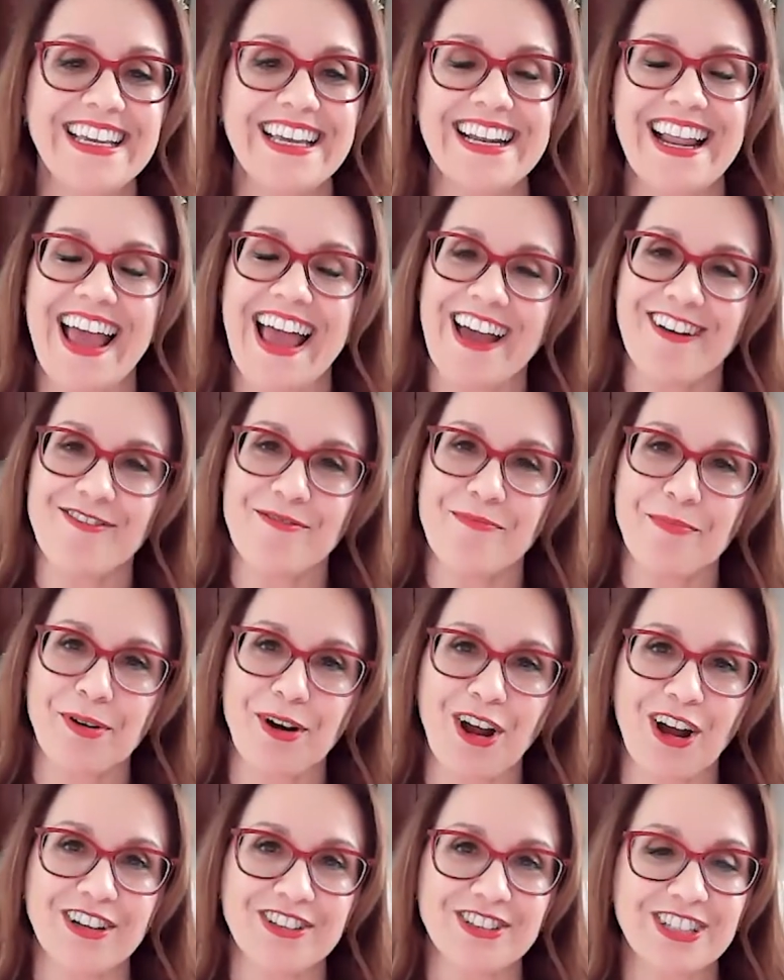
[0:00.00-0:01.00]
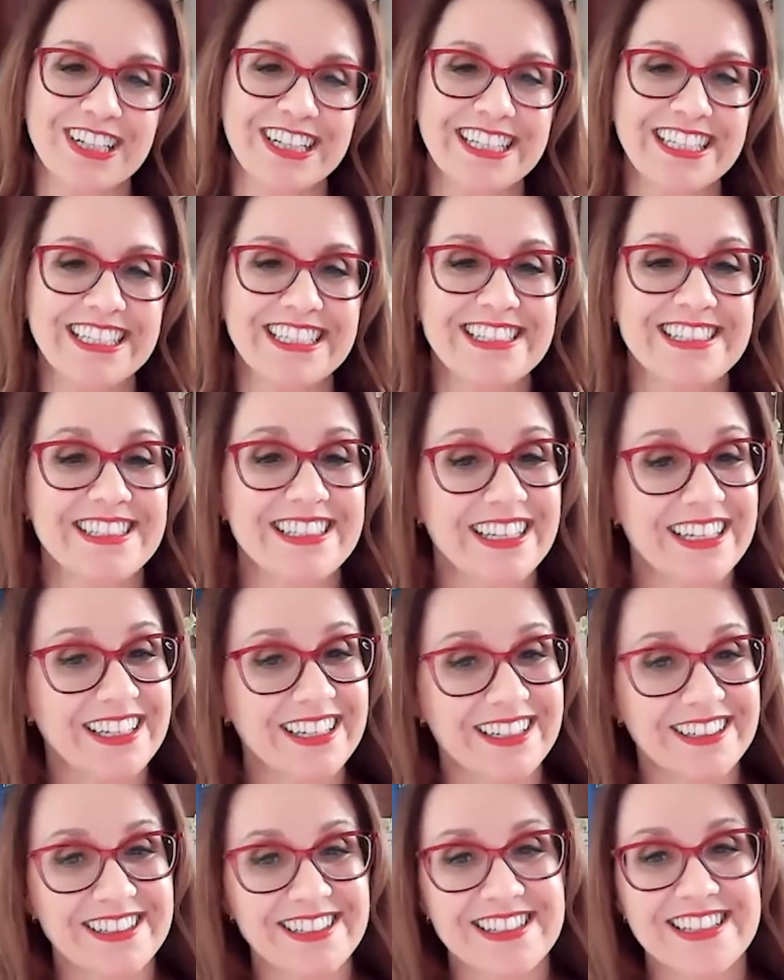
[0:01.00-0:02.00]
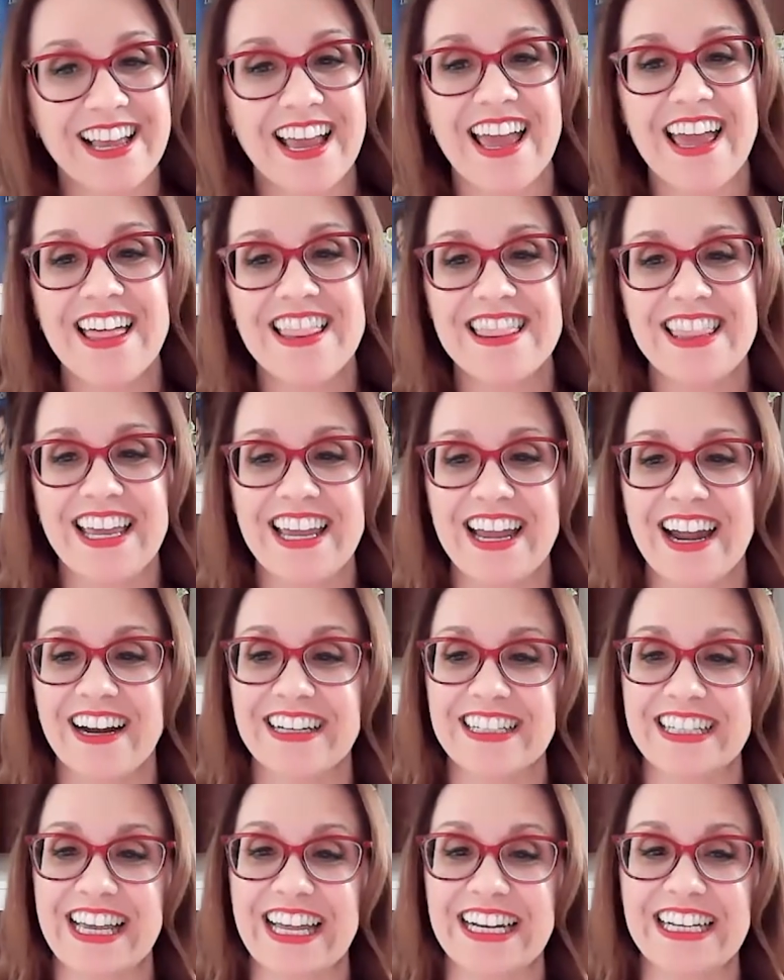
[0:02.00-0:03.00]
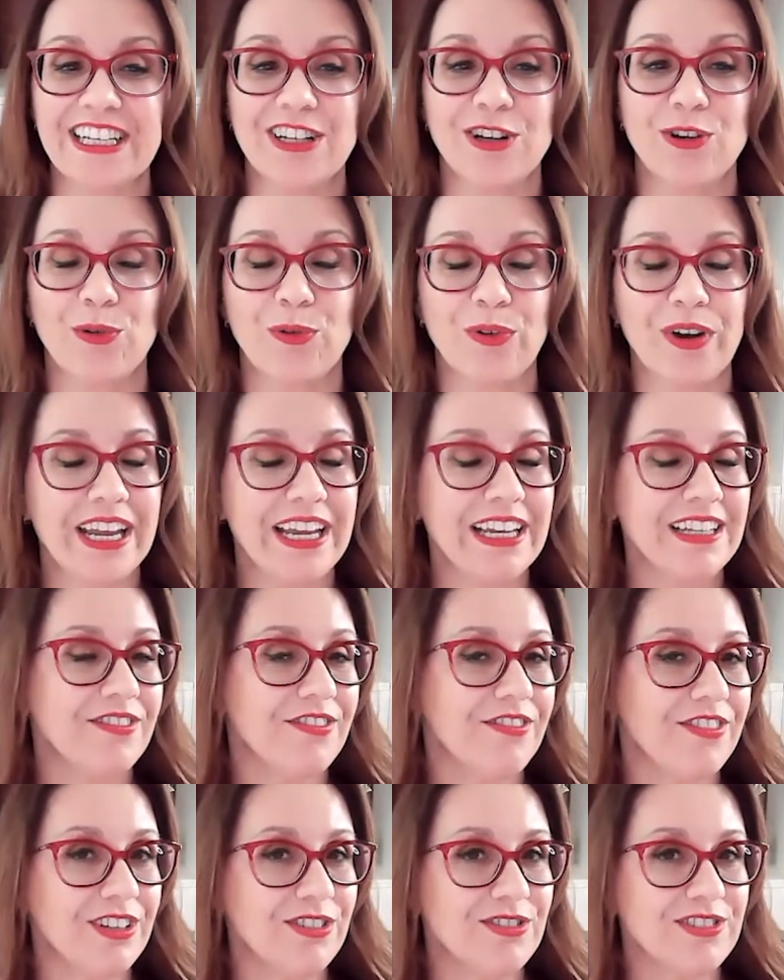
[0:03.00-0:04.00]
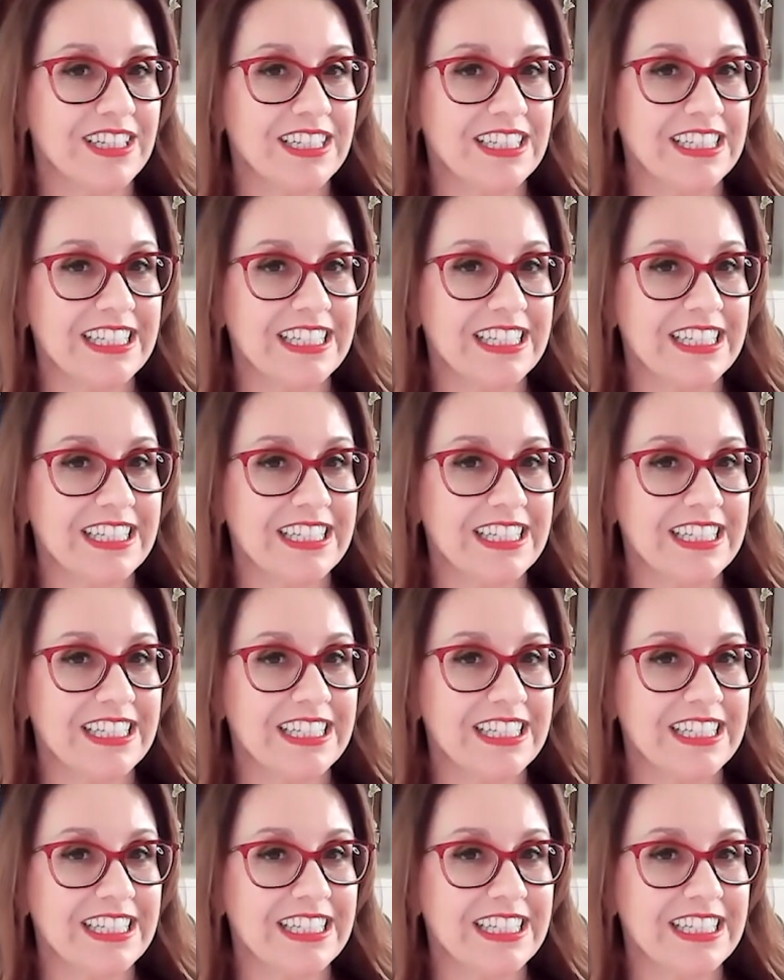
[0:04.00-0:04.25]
can have product link stickers and they are getting great views and